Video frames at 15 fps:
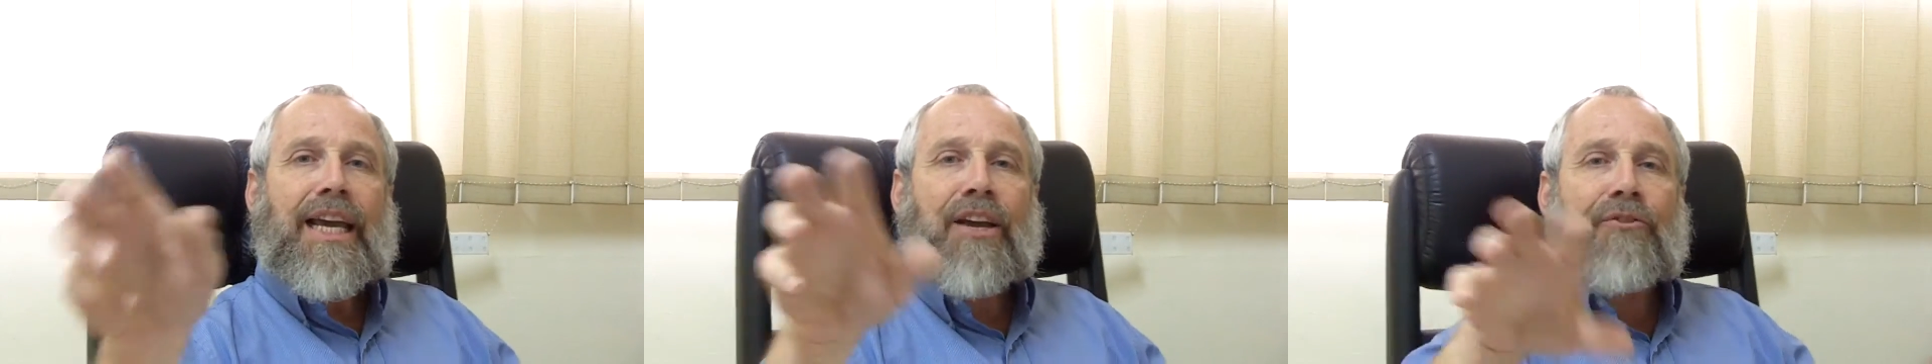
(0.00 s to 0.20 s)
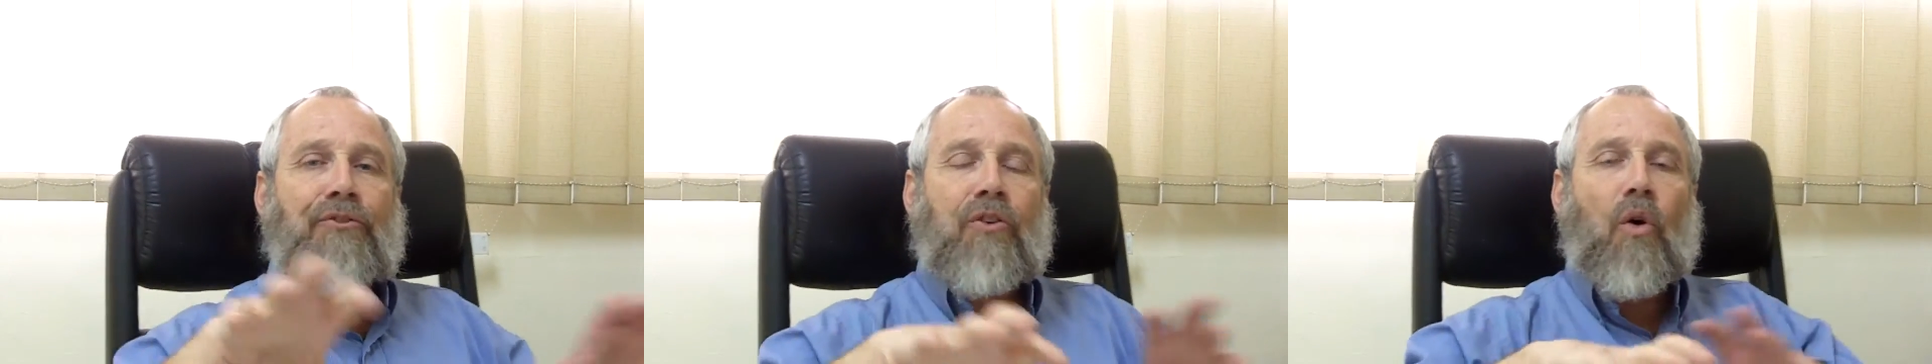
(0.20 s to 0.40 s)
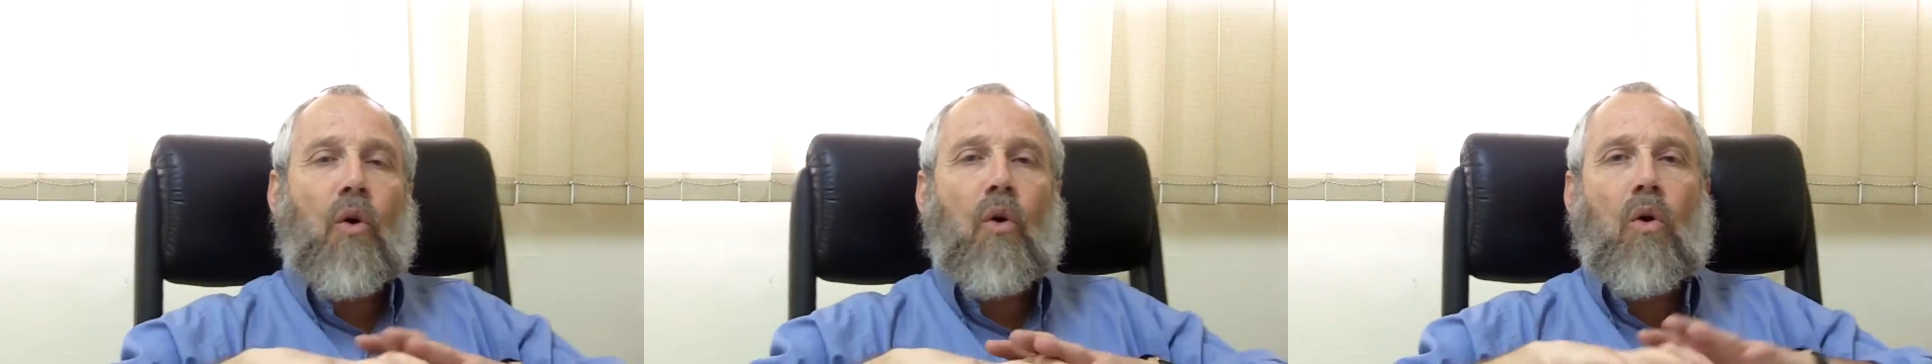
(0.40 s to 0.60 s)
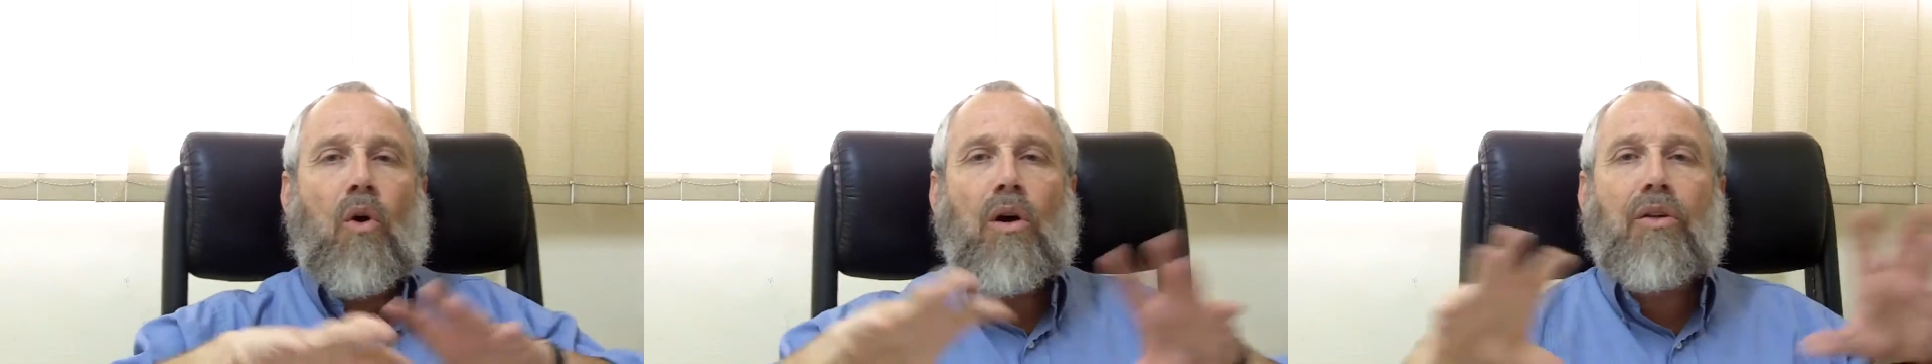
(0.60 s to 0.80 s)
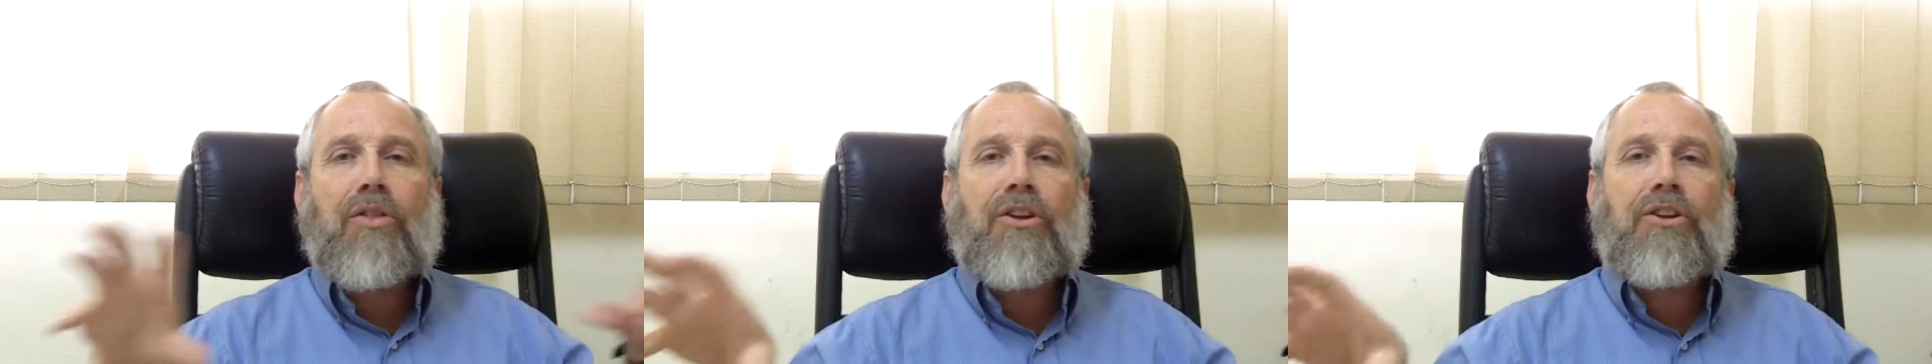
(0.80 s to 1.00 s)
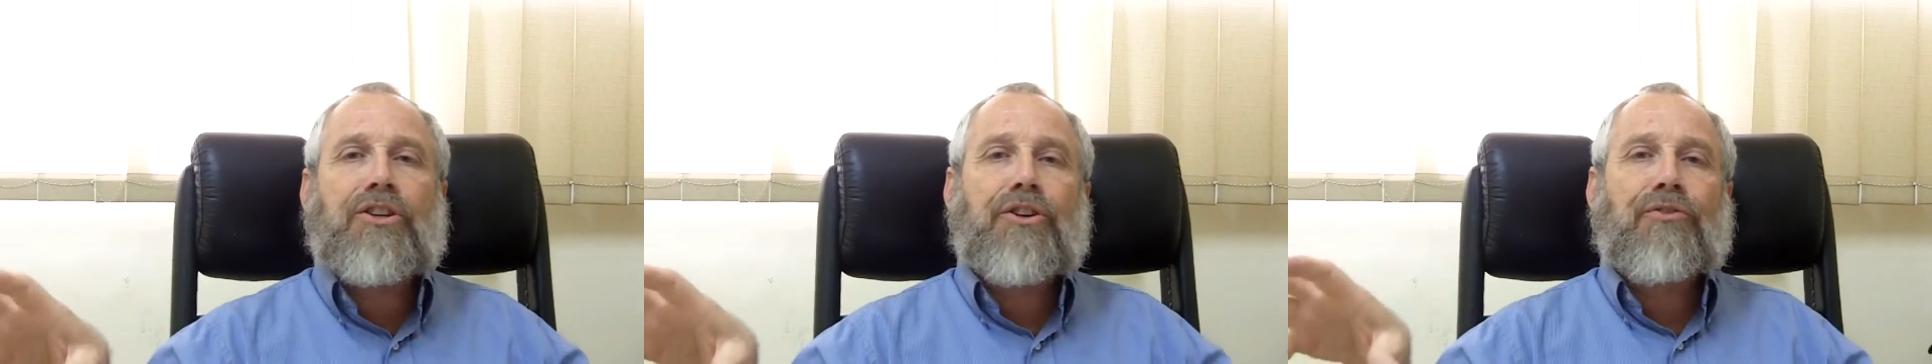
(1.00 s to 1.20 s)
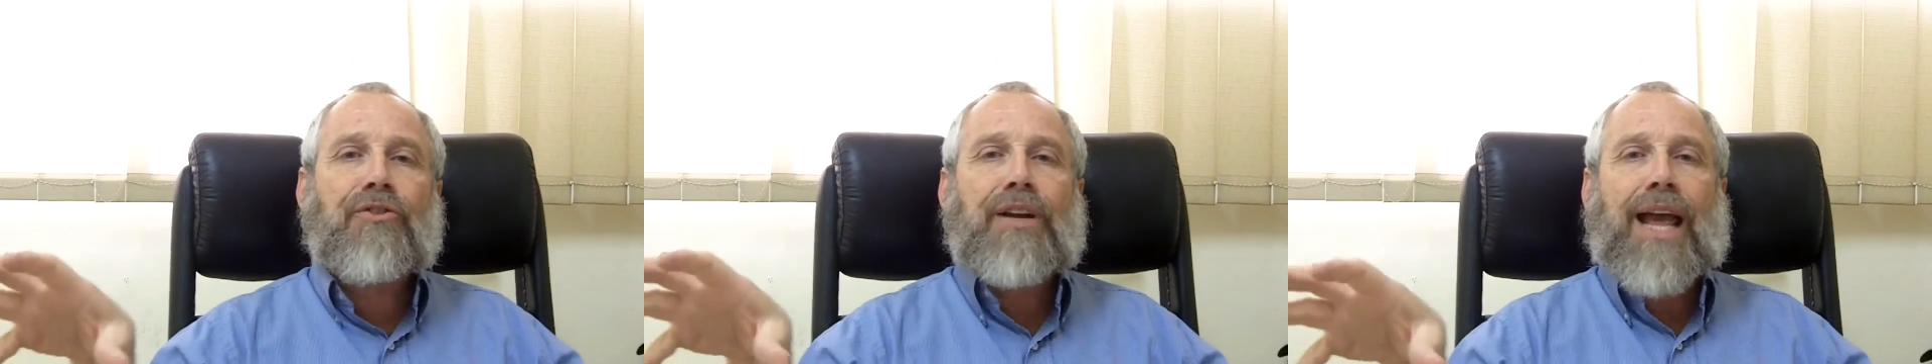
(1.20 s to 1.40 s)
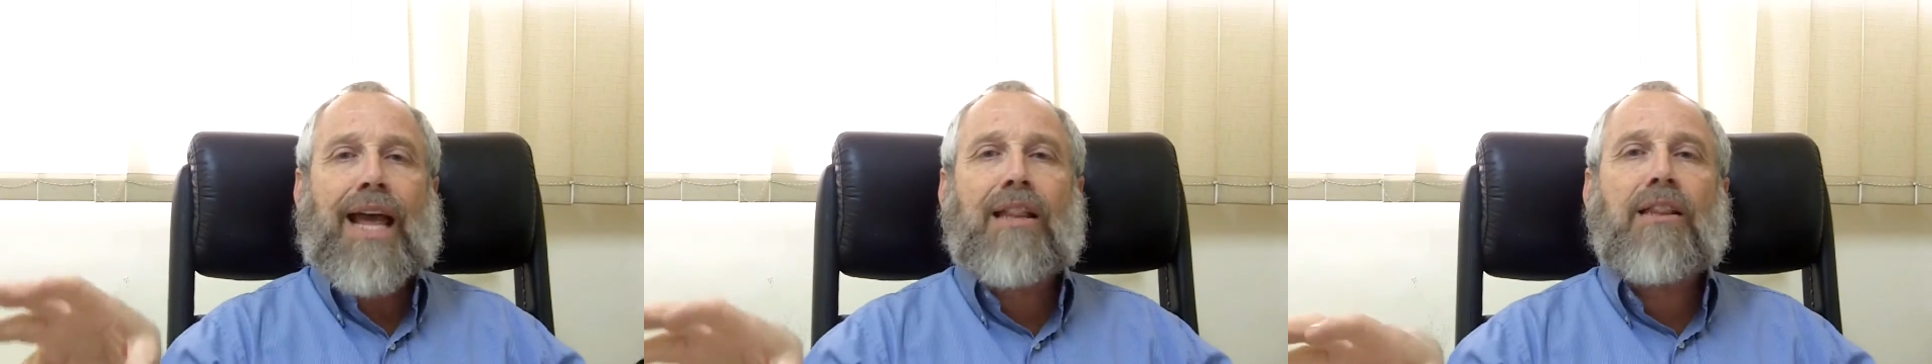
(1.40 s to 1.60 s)
if all the
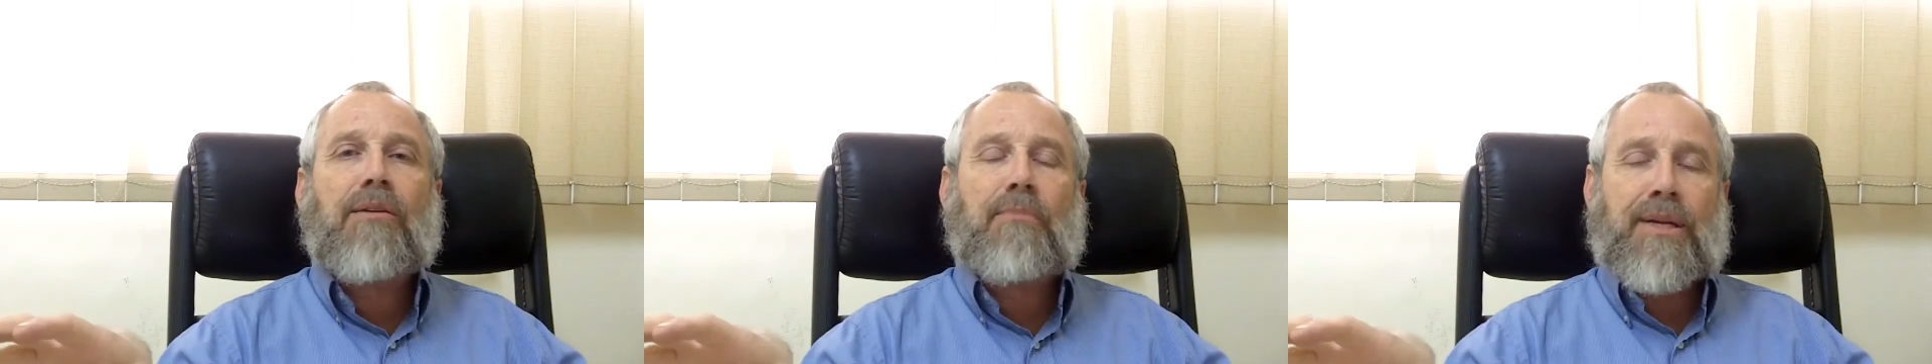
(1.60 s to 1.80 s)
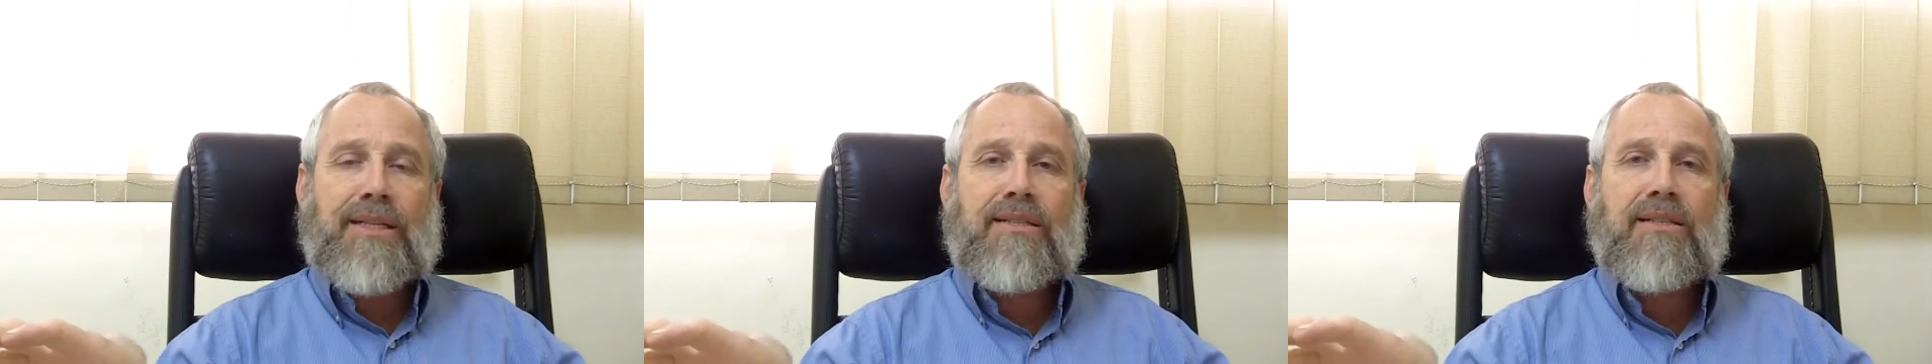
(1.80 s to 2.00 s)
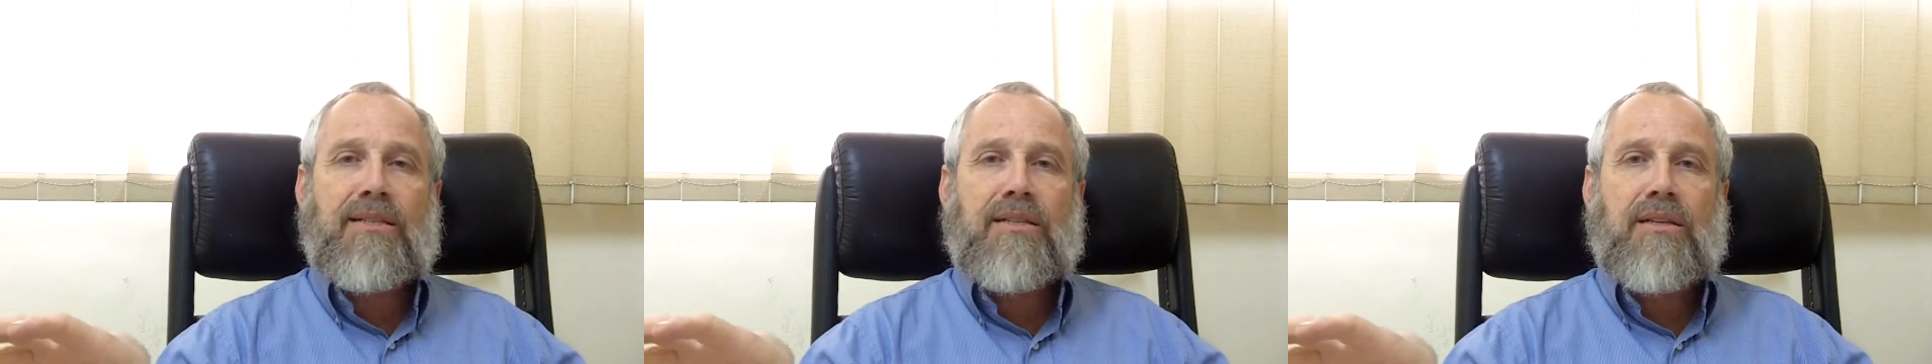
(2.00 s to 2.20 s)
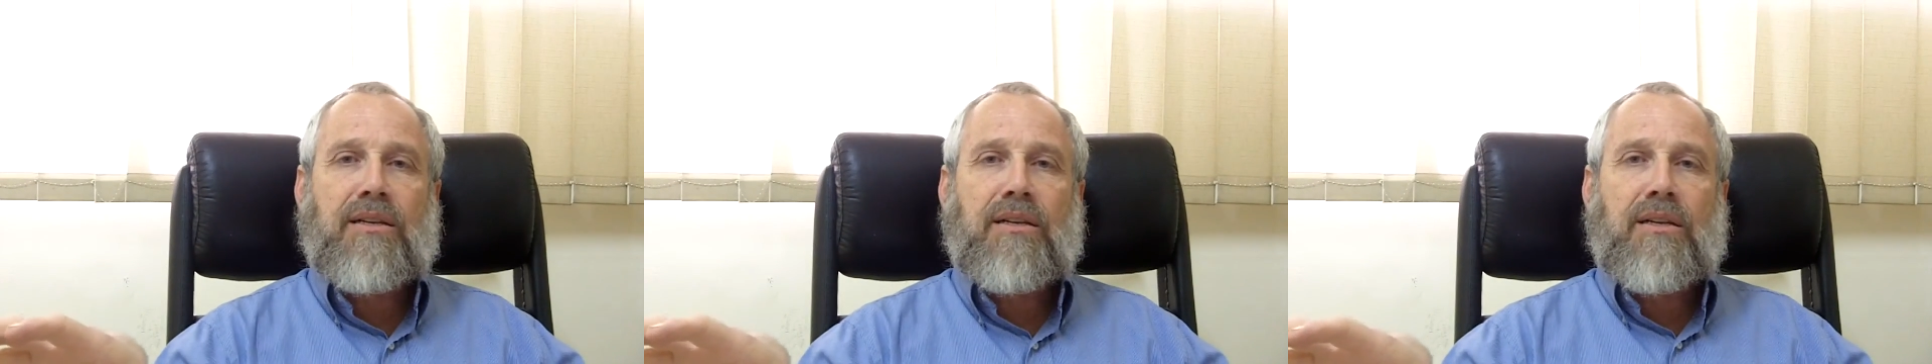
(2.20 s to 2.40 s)
different elements